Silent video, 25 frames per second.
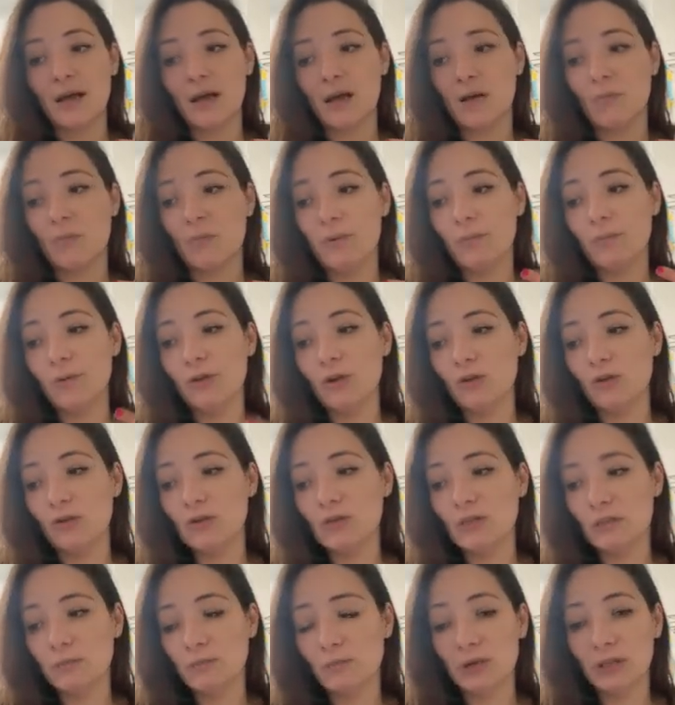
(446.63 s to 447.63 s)
people are
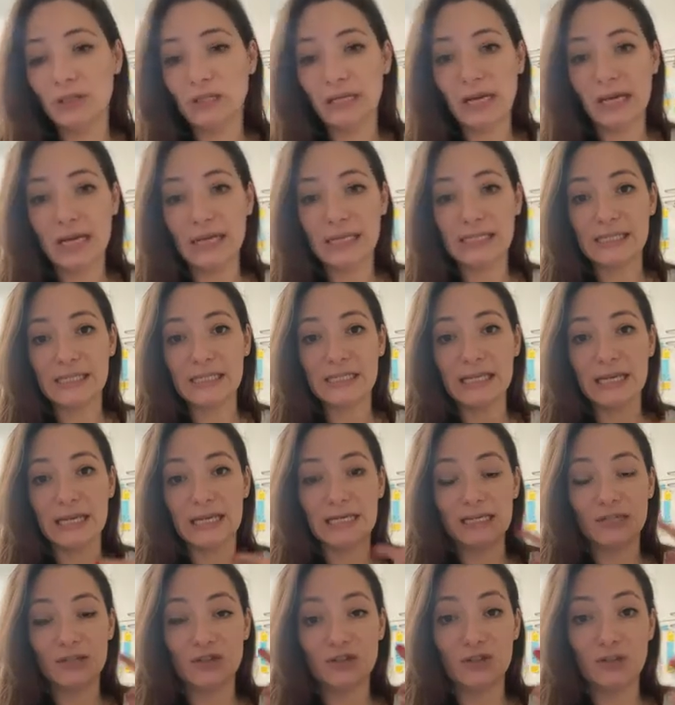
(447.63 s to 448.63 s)
using podcasts
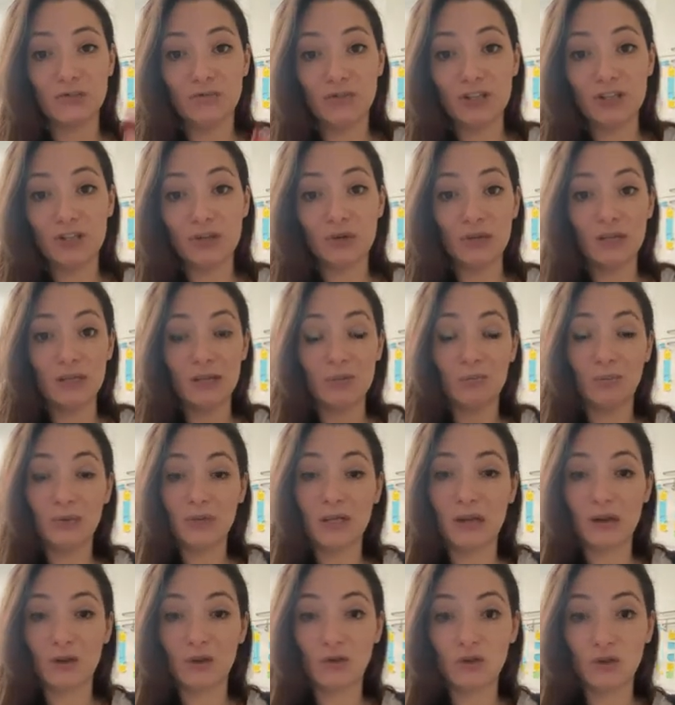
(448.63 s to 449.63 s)
and they use the video and they put
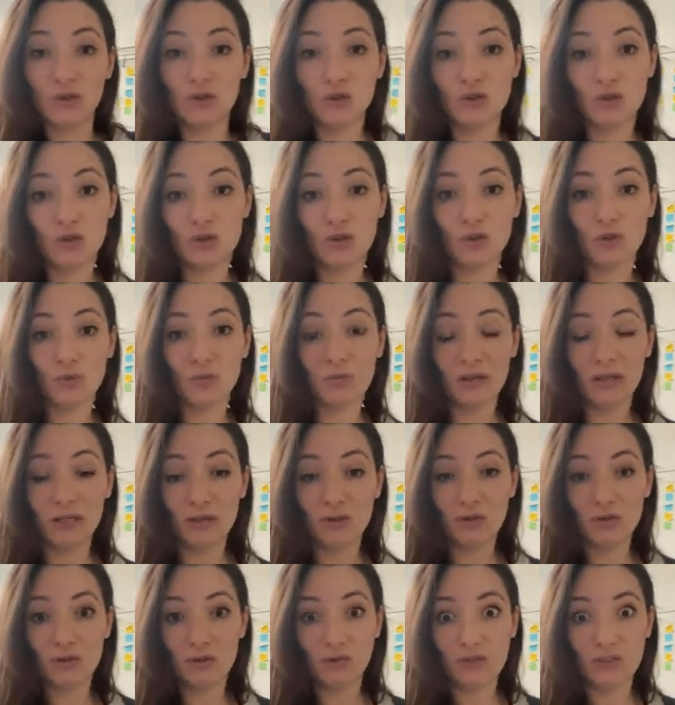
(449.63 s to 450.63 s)
that on YouTube and they
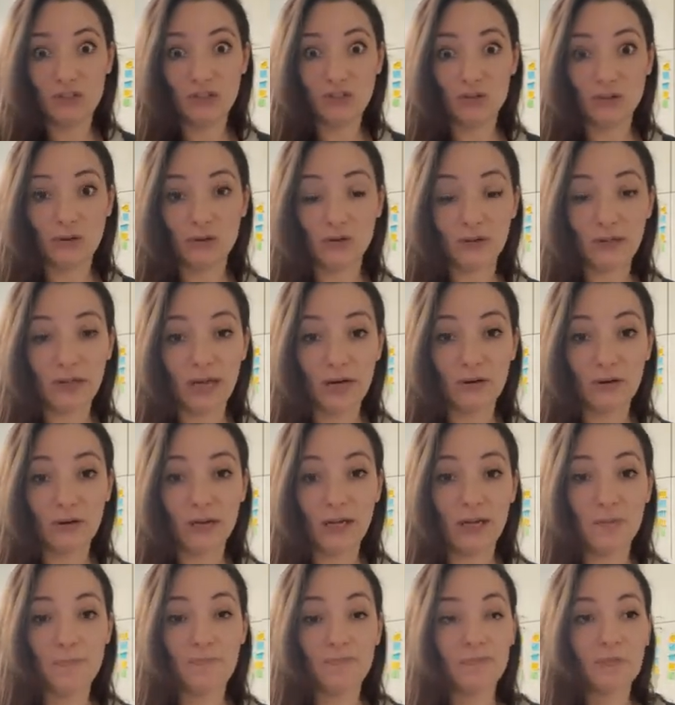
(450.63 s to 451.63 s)
use the video on there,
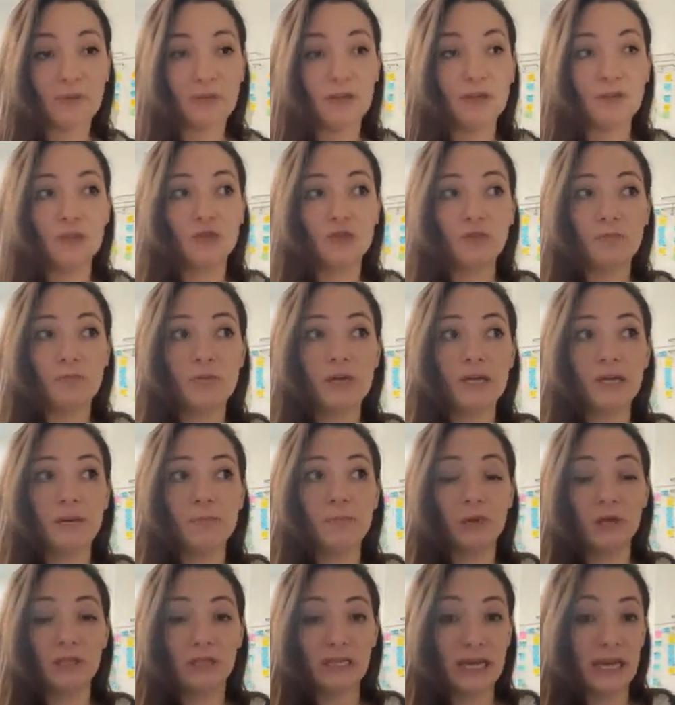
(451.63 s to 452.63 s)
okay? To me,
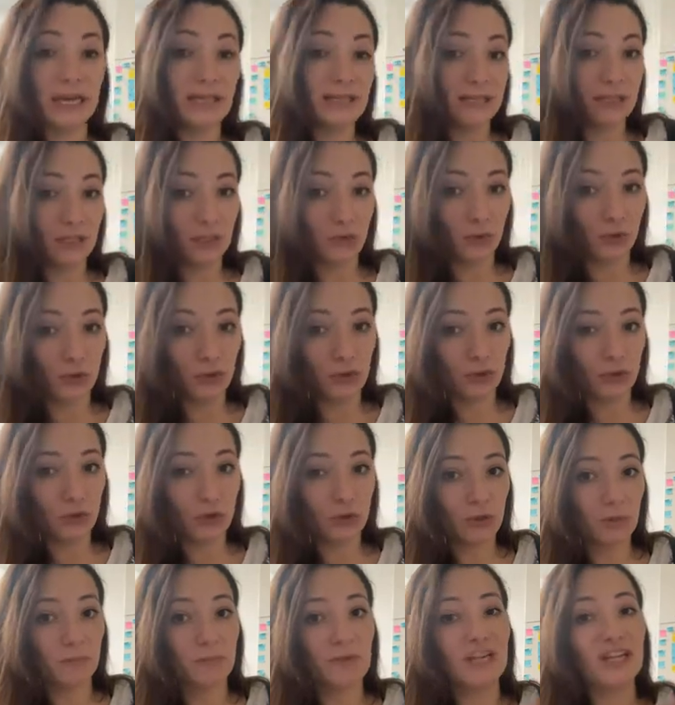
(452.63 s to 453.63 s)
podcast is audio.
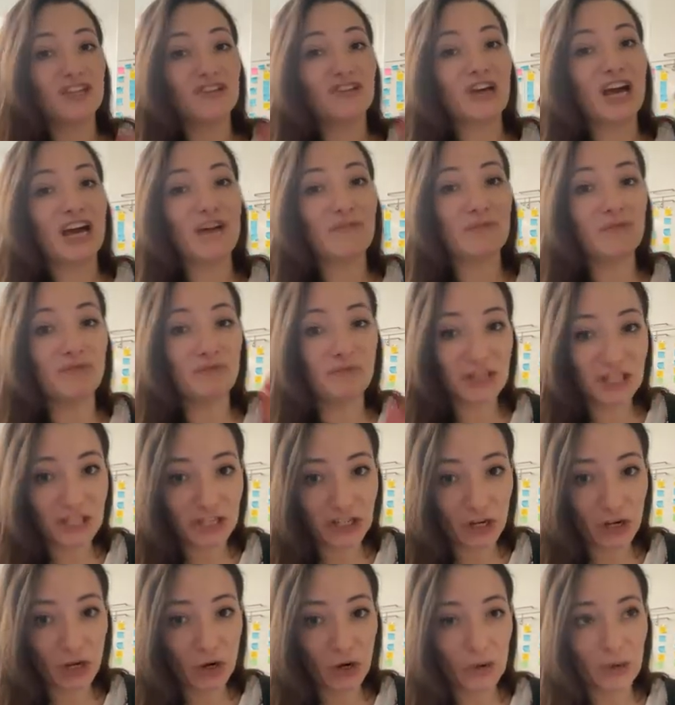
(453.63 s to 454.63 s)
The minute you have a
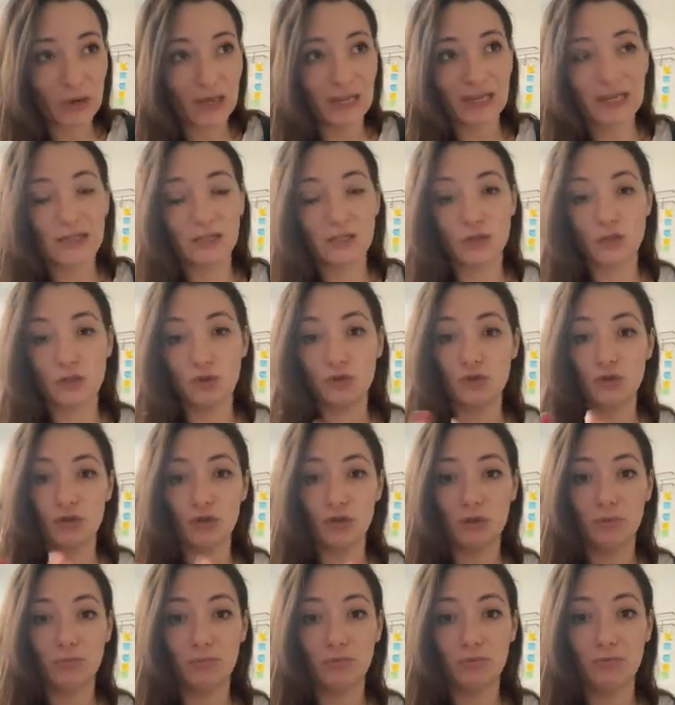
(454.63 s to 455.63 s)
video, it's a
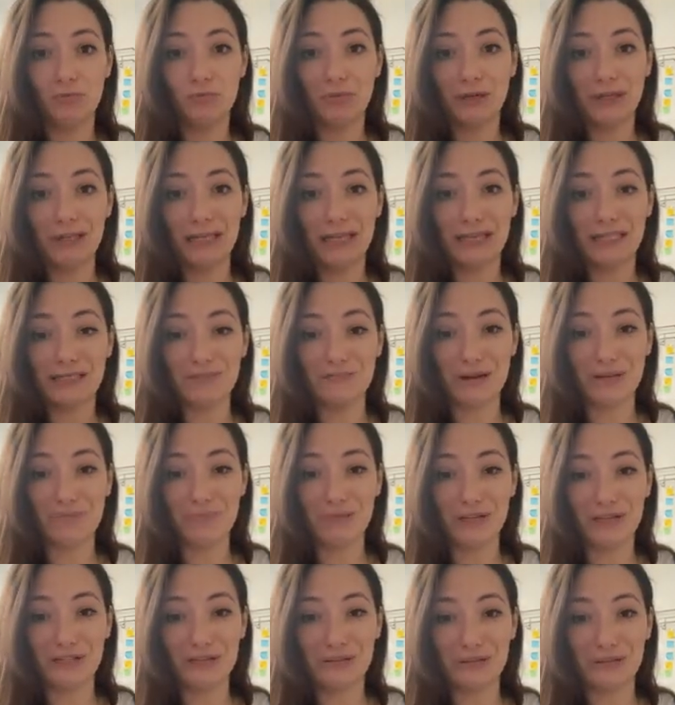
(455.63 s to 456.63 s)
YouTube. But that's my
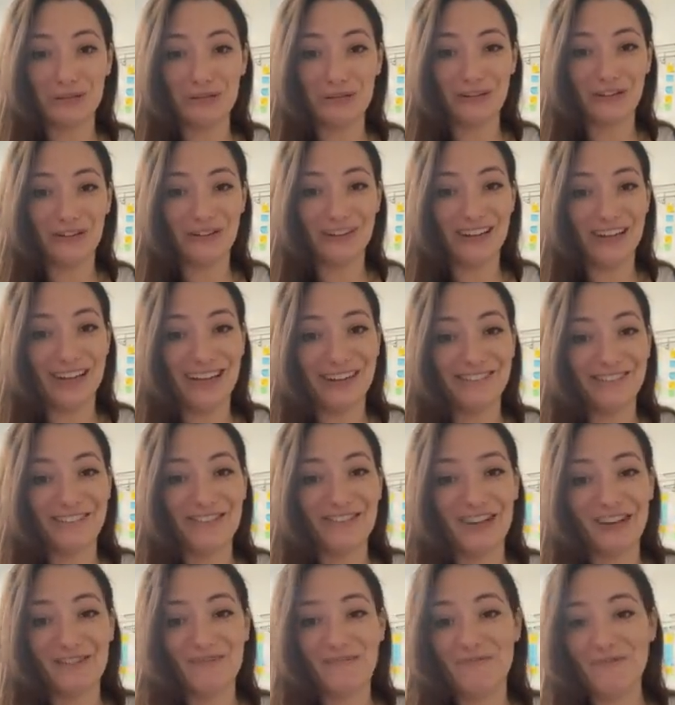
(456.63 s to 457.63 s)
personal call. I'm a
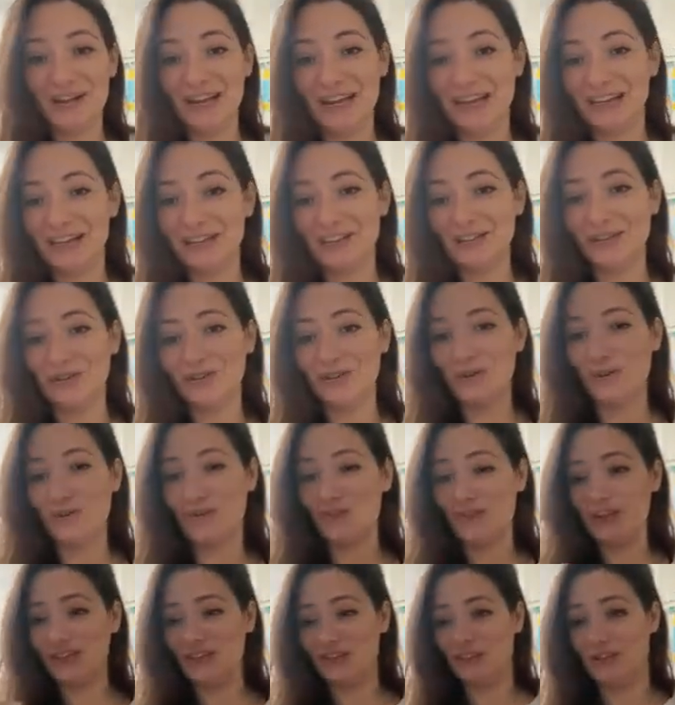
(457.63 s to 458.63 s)
bit
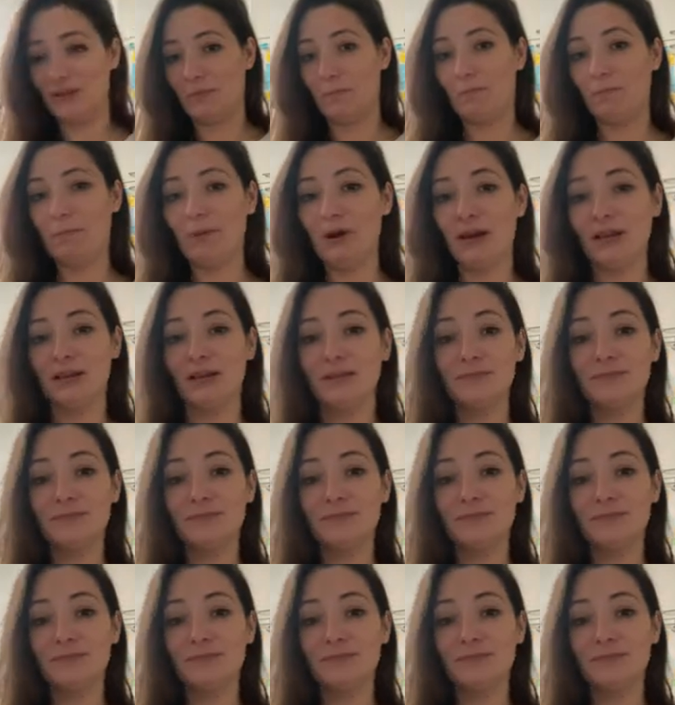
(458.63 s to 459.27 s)
old-fashioned. But